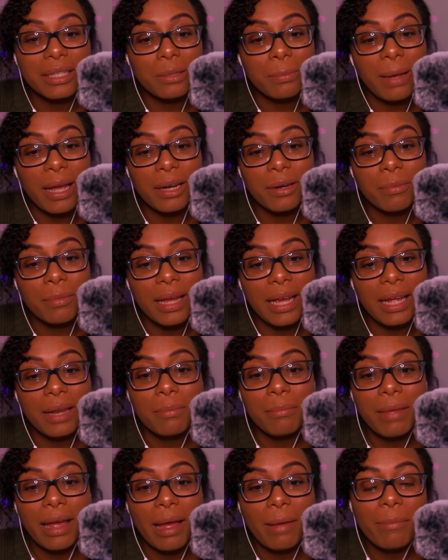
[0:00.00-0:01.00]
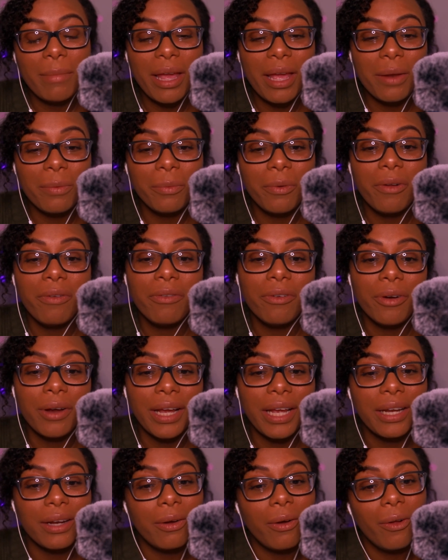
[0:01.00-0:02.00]
Spider-Man, Batman,
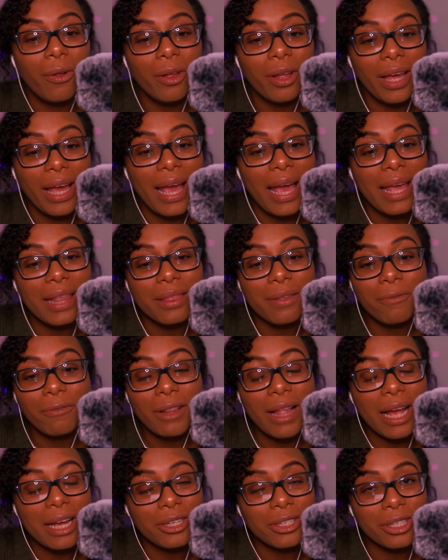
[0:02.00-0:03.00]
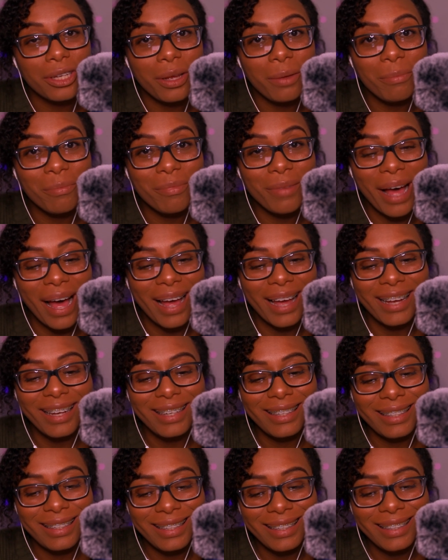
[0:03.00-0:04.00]
Wolverine, Hulk, and the Flash
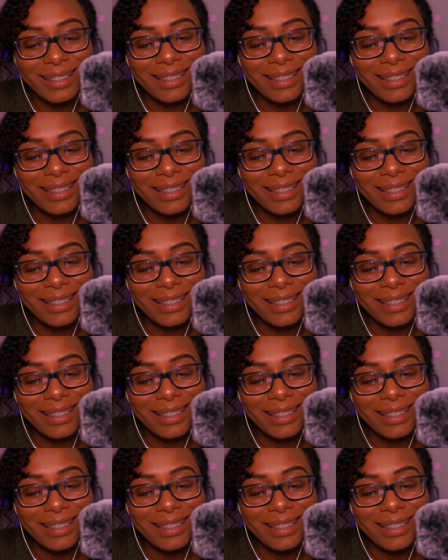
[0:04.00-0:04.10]
combined.